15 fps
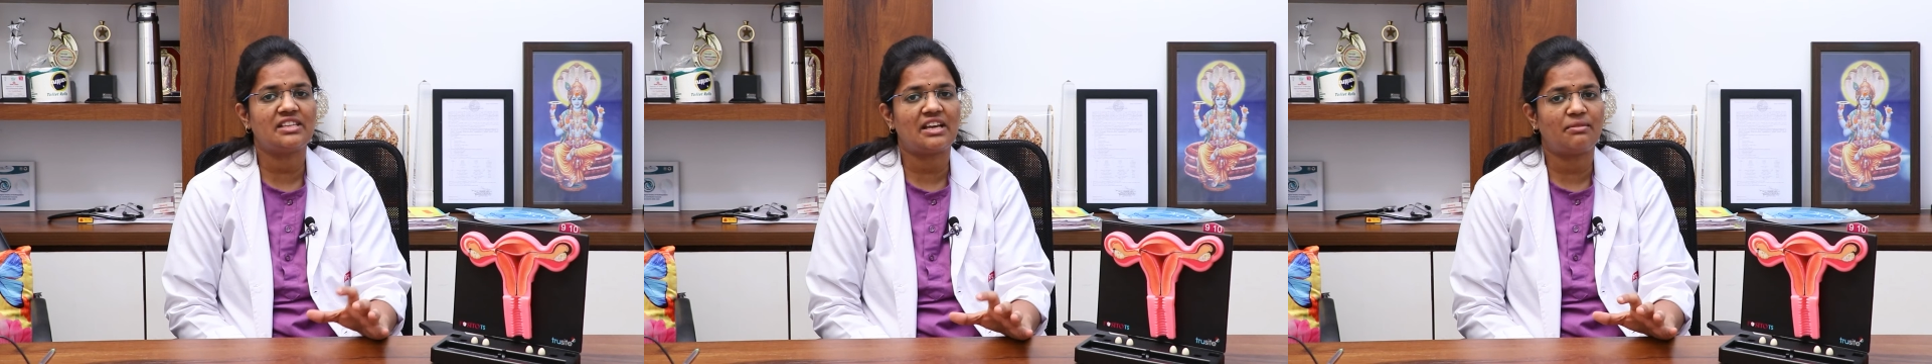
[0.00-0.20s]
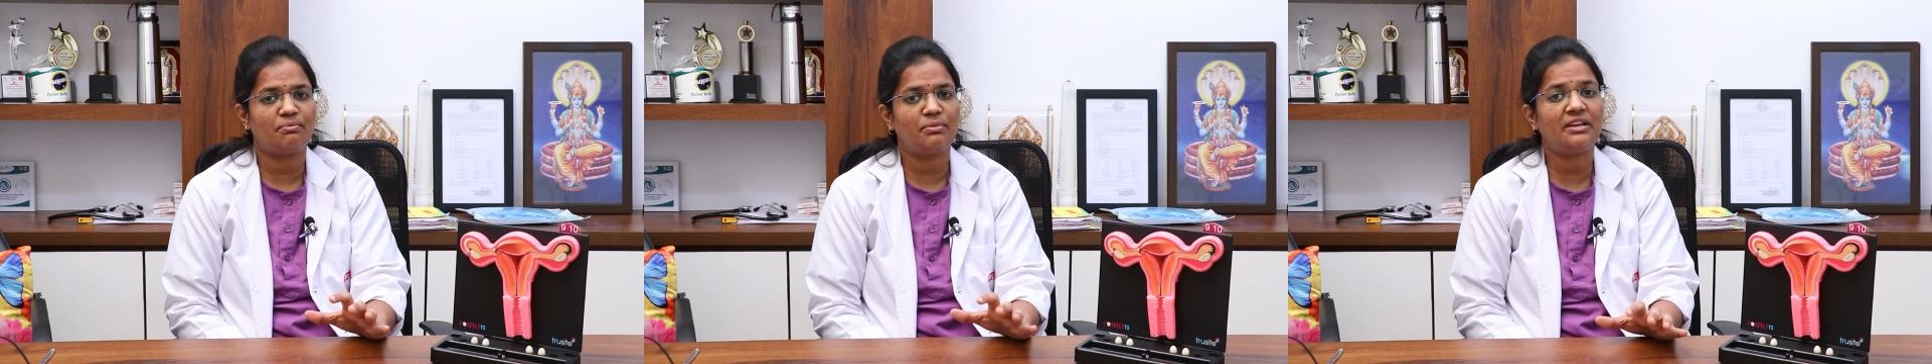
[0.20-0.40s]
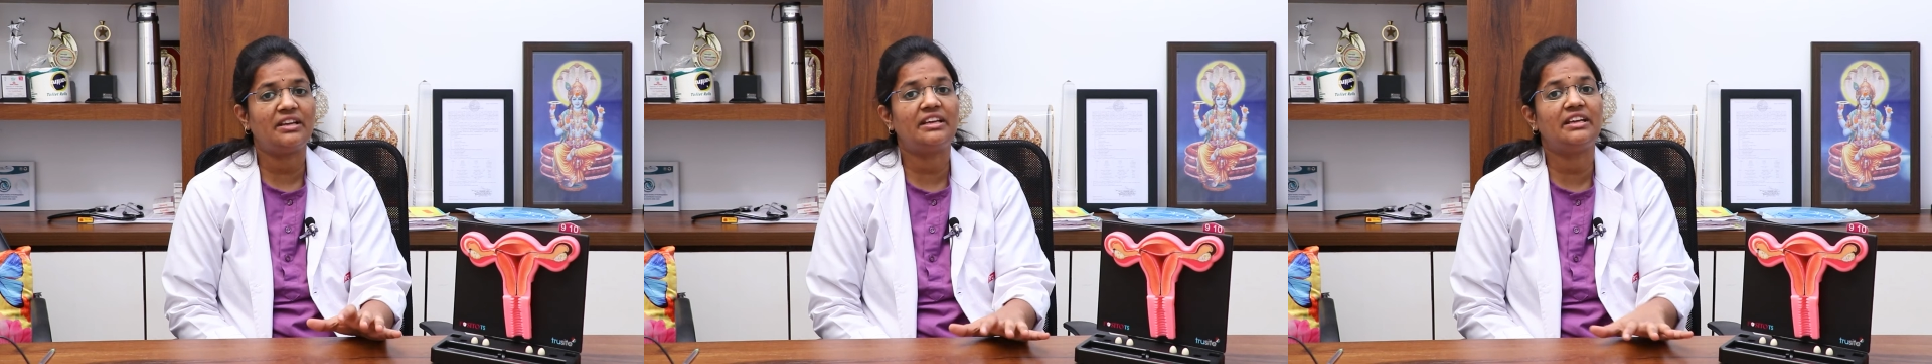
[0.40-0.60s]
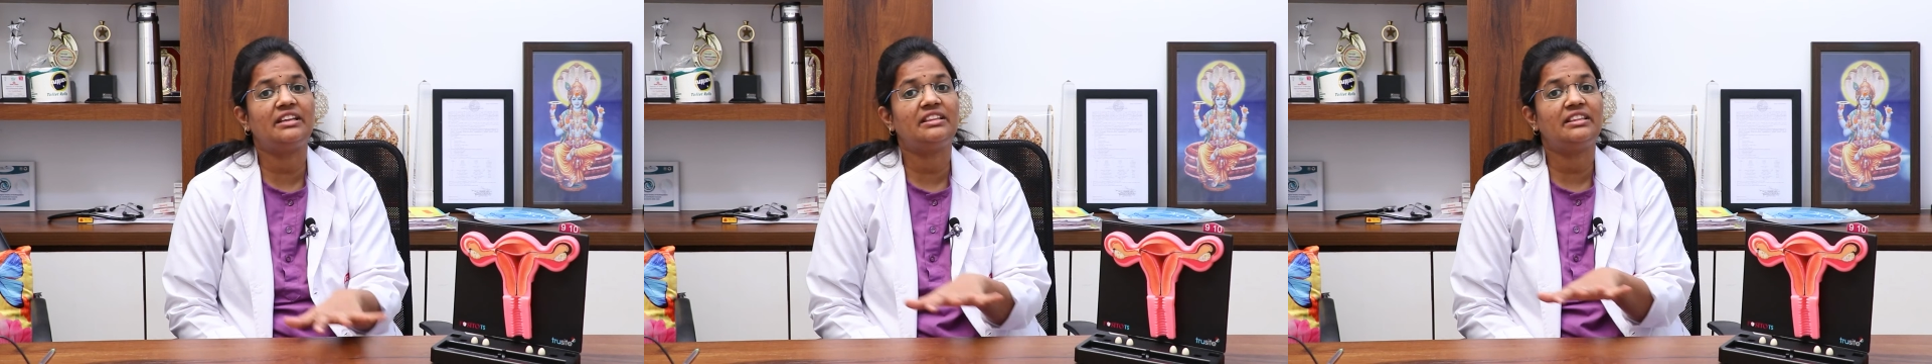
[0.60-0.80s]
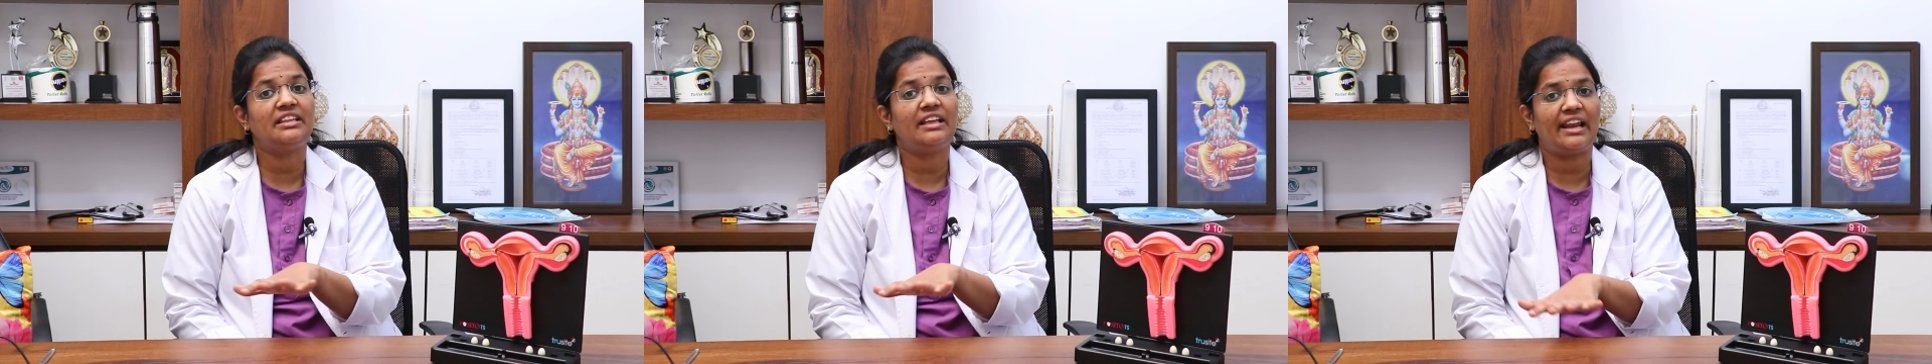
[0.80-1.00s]
sample in
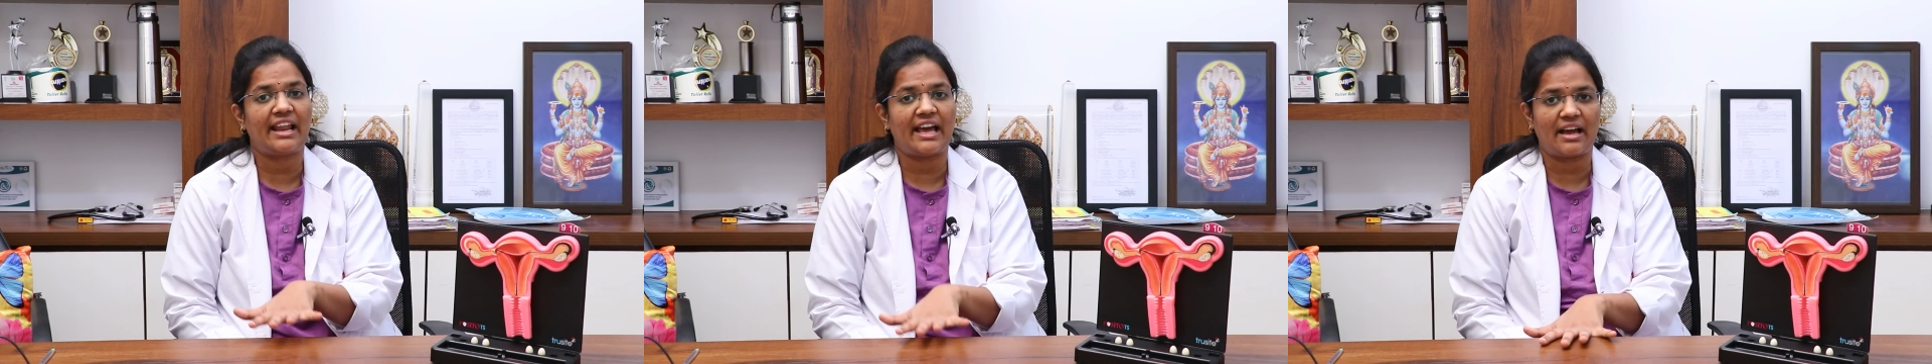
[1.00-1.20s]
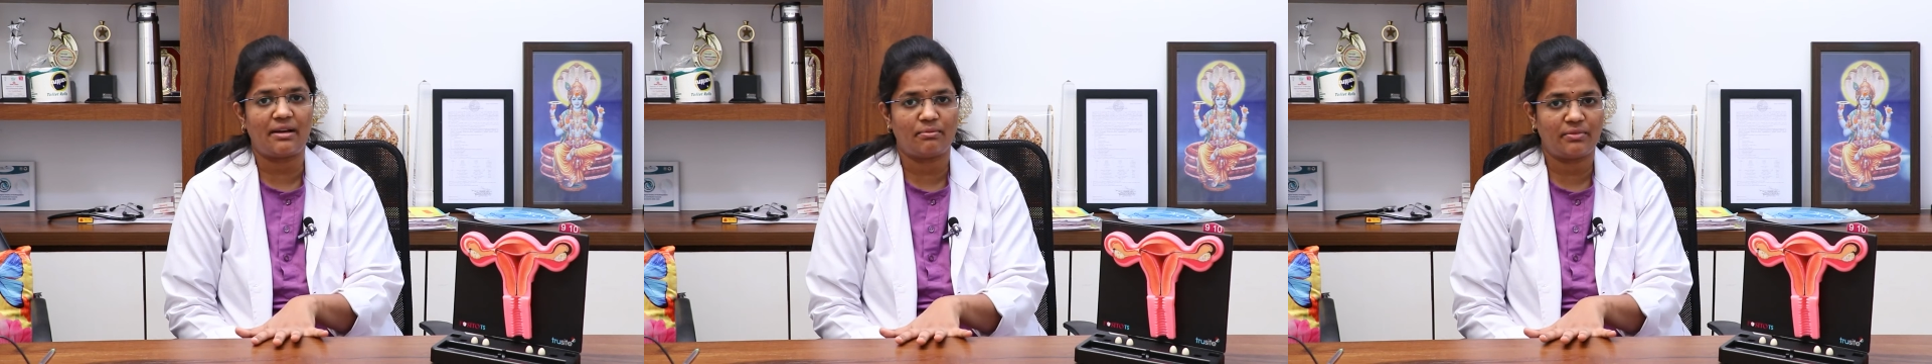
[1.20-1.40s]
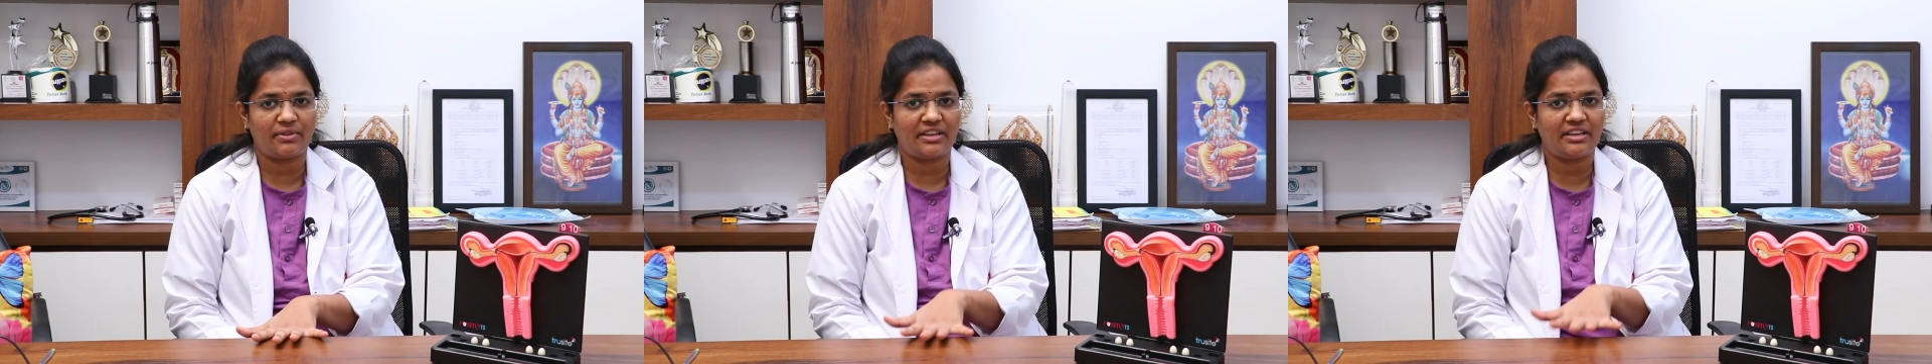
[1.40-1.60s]
the lab.